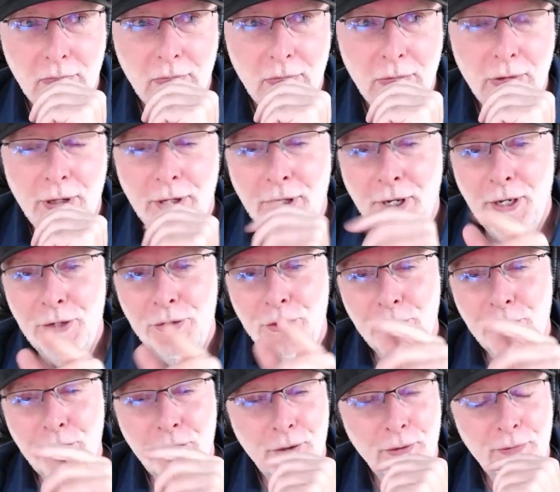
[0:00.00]
And then I
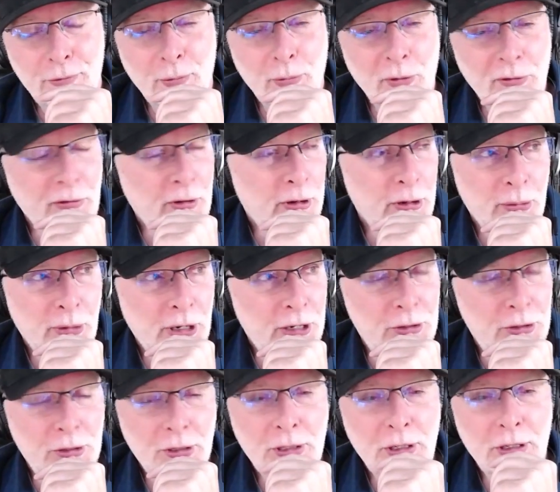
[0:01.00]
just heard from a friend of mine
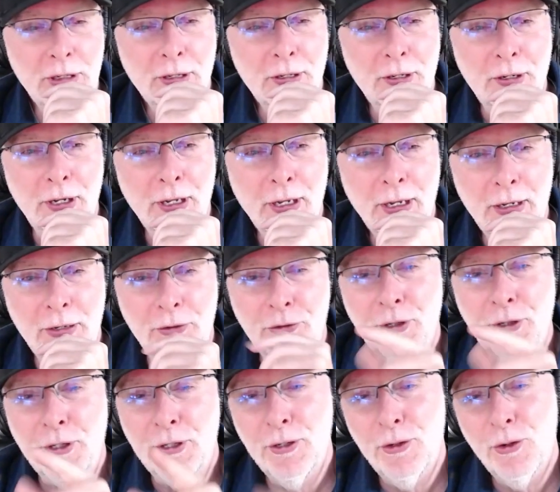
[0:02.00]
just the other day. He
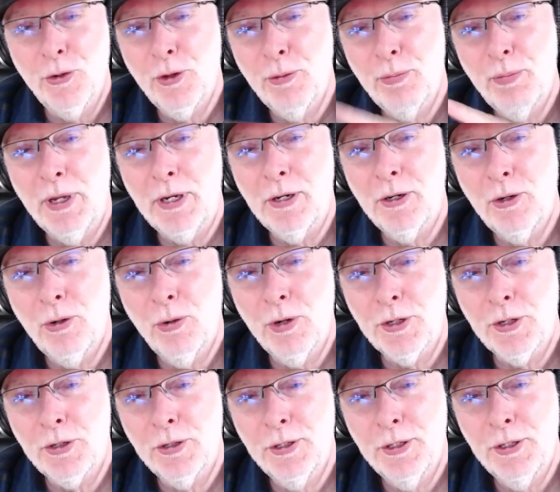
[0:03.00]
said, the better
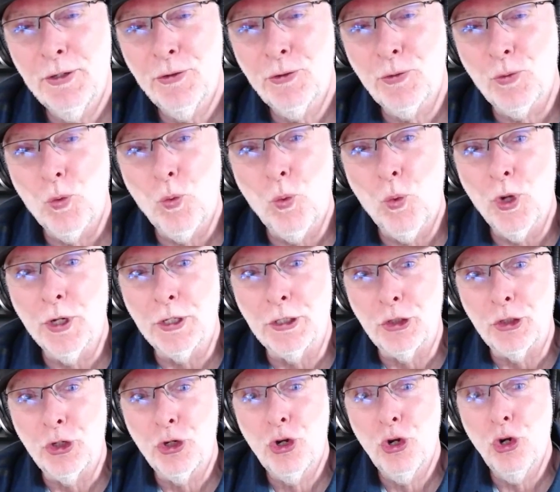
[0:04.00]
question is, what
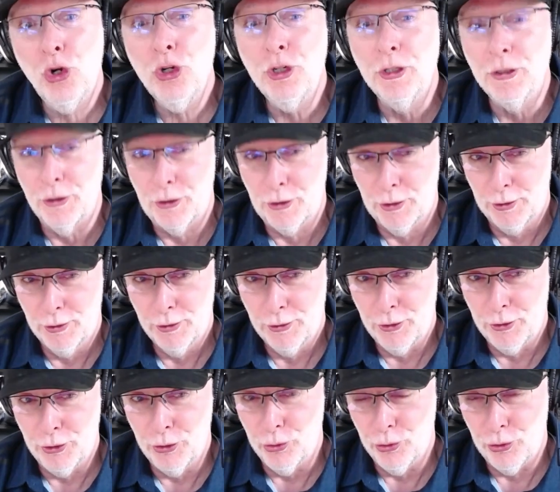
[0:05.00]
couldn't
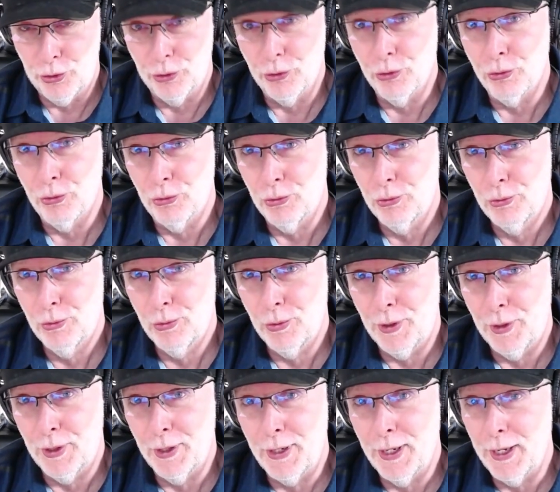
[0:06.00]
you do with
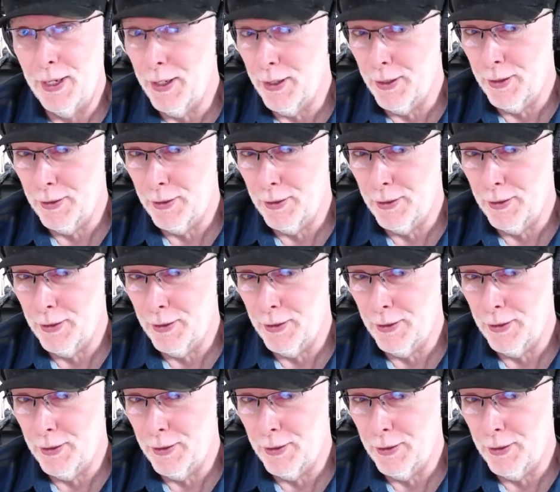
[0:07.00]
the data?